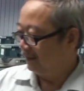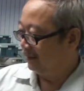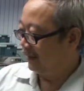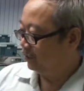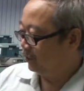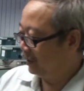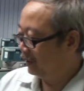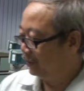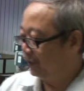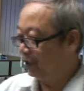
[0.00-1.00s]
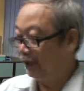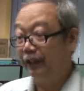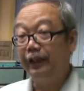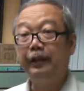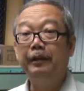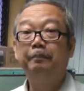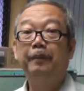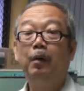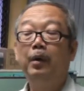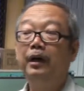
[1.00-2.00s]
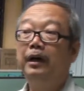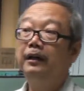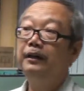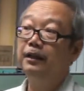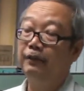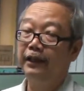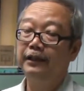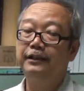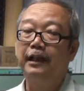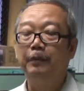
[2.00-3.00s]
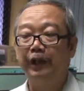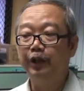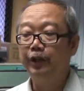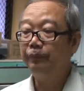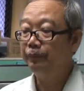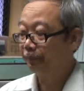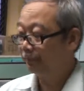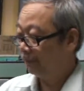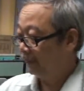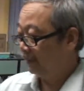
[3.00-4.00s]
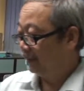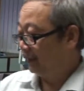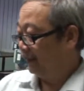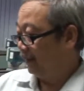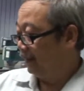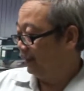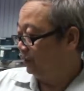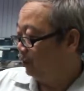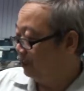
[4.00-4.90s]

lecturer teaching the power devices and application. So